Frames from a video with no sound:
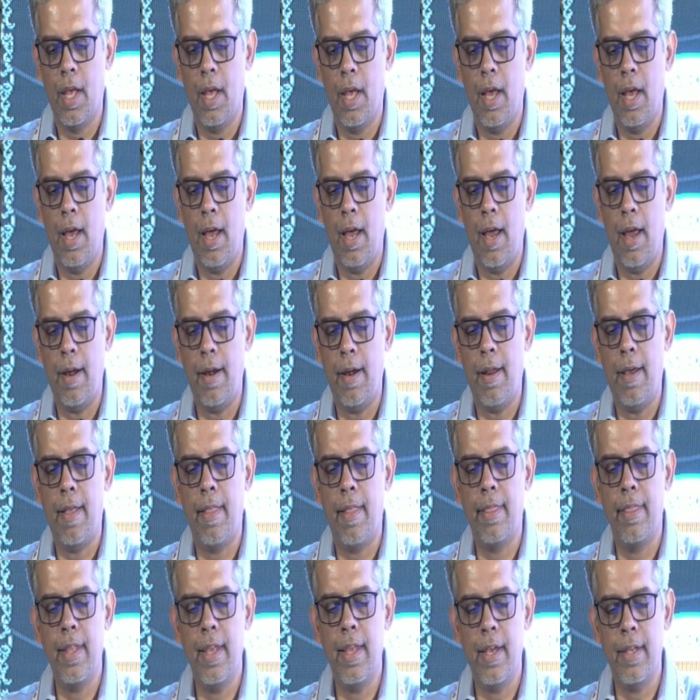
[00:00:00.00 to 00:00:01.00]
and
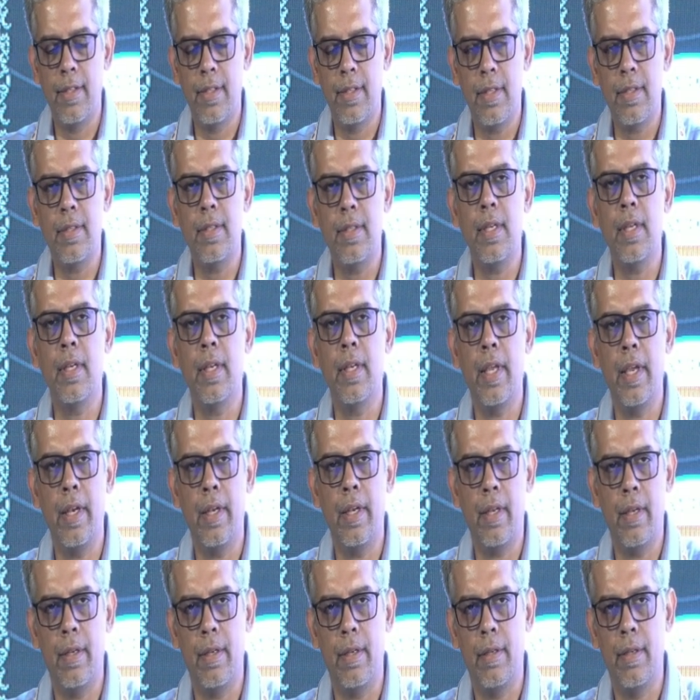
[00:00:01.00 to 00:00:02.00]
the existing
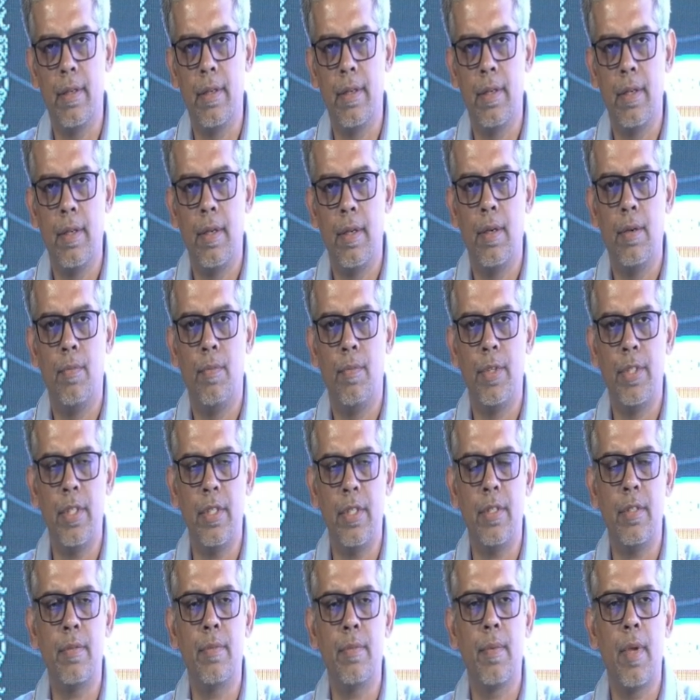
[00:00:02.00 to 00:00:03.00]
data which
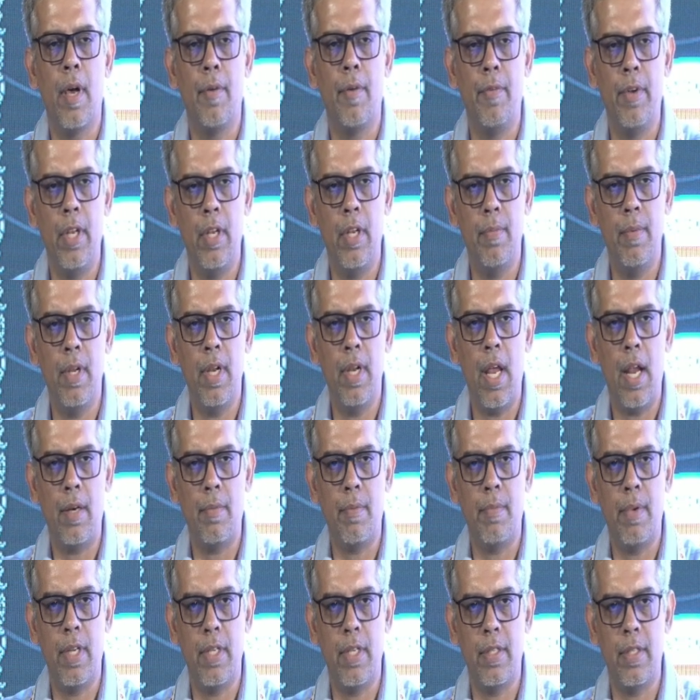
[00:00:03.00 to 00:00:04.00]
is available at
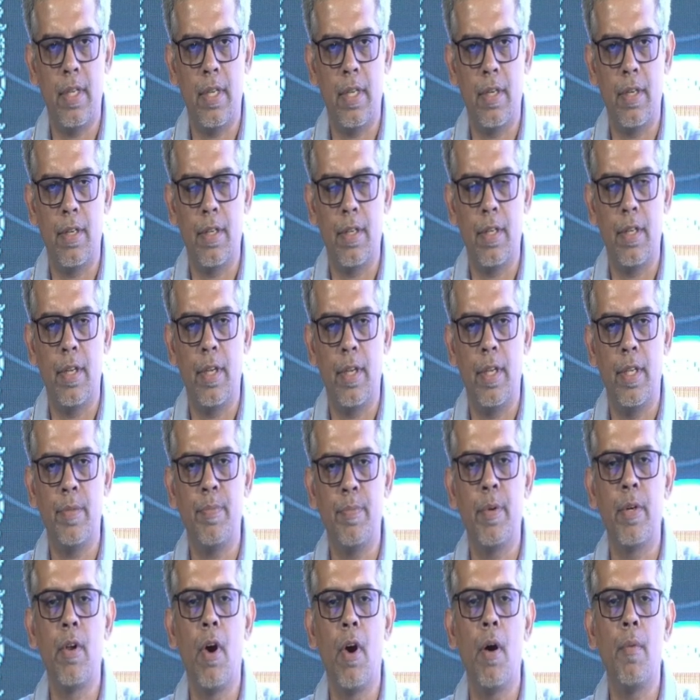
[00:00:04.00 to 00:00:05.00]
present is
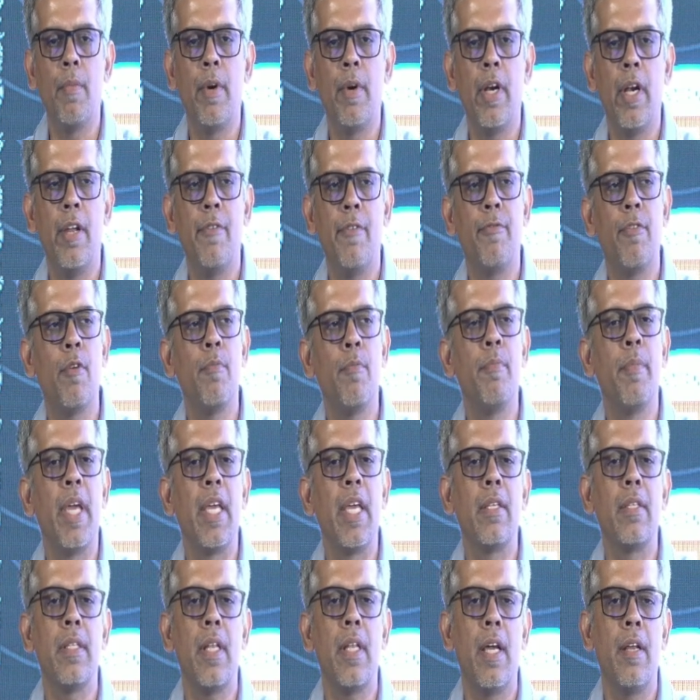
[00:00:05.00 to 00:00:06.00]
predominantly from
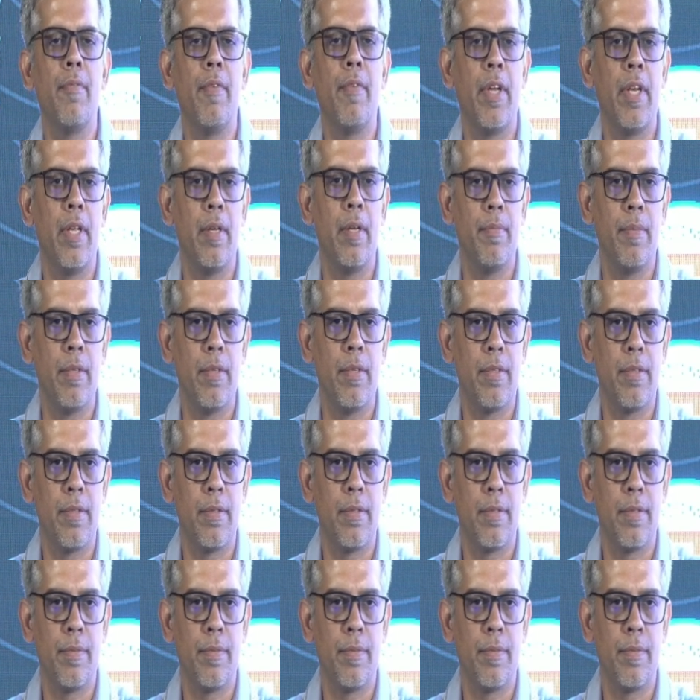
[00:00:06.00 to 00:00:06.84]
baseline variables.